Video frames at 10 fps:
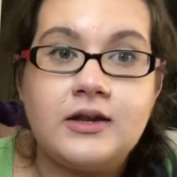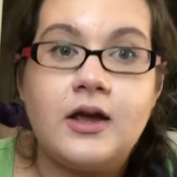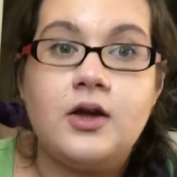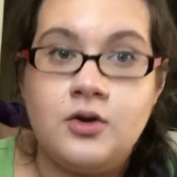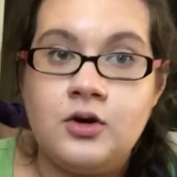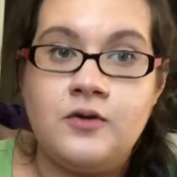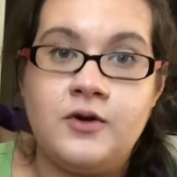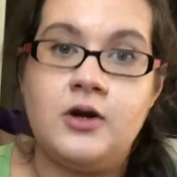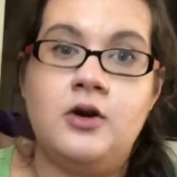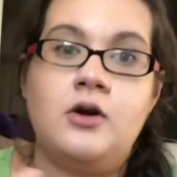like cuckoo
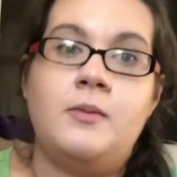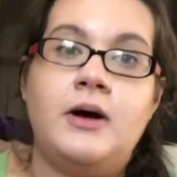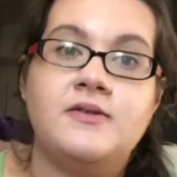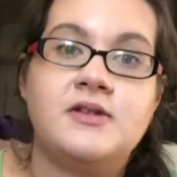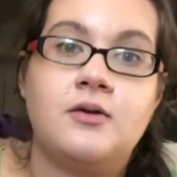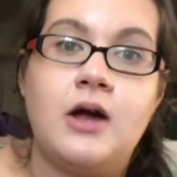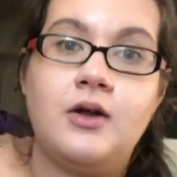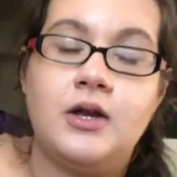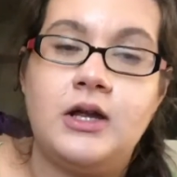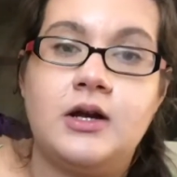for Cocoa Puffs
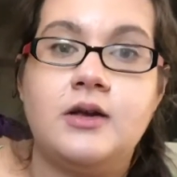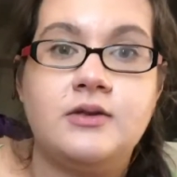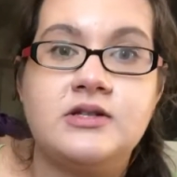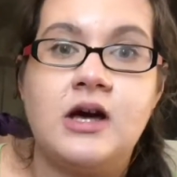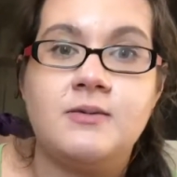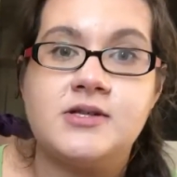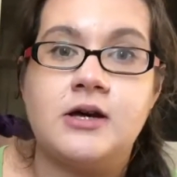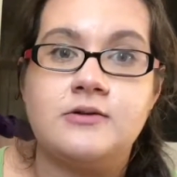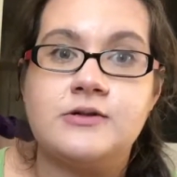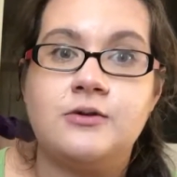around here in the Thomas
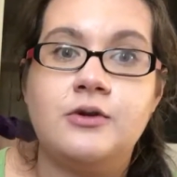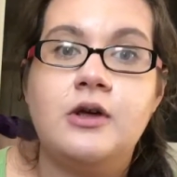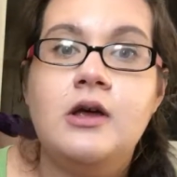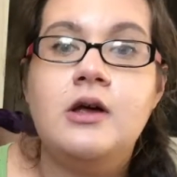household.